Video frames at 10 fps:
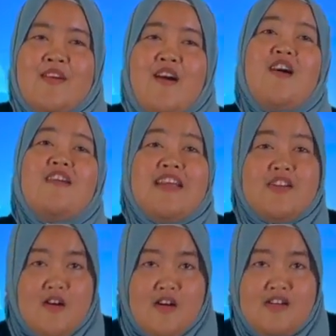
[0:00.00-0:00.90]
All in
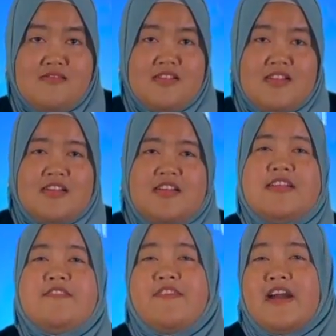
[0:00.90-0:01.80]
all,
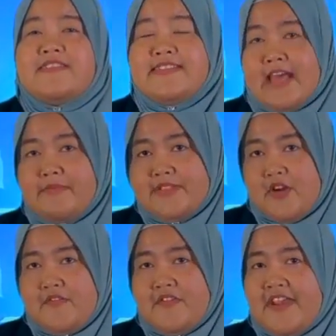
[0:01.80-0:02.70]
the 5 steps
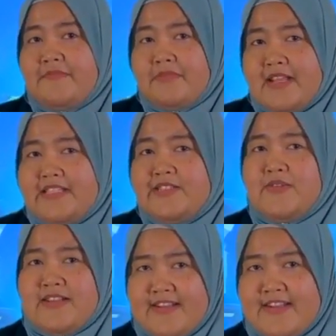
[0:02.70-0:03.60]
of Great Place to
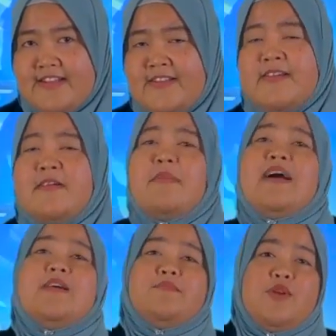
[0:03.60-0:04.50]
Learn
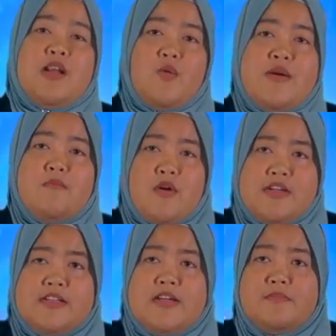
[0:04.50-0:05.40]
Balik Pulau
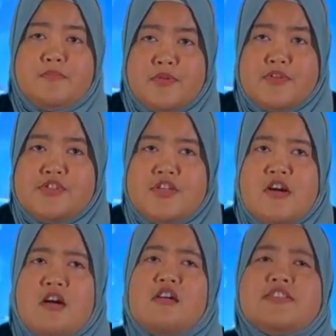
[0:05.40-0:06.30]
model approach
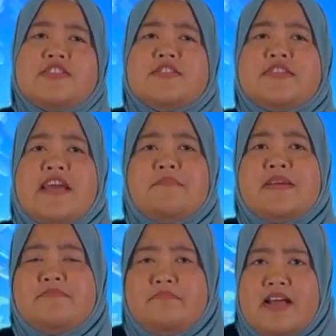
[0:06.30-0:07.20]
also can be
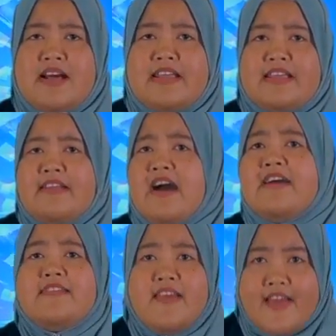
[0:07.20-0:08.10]
applied in
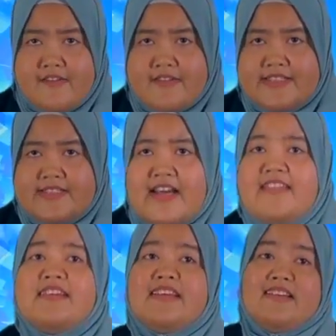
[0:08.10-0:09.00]
other areas
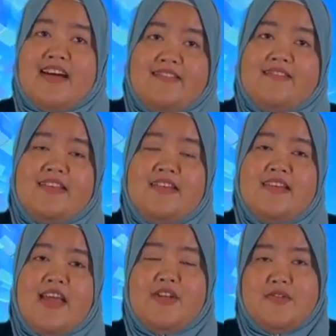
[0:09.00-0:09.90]
other than IT
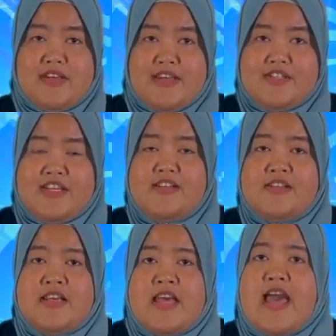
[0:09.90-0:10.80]
education,
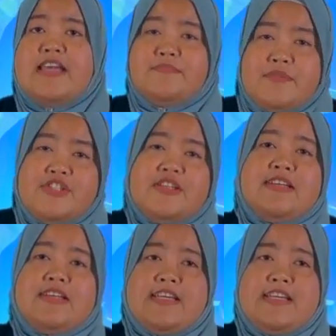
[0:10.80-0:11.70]

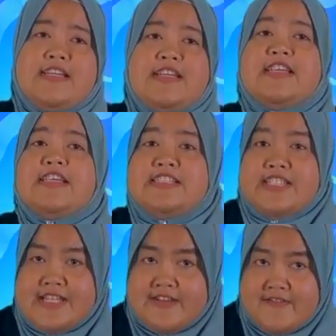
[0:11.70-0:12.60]
especially in
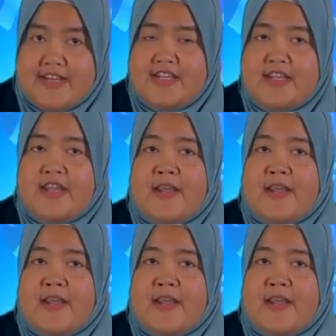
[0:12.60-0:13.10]
engineering,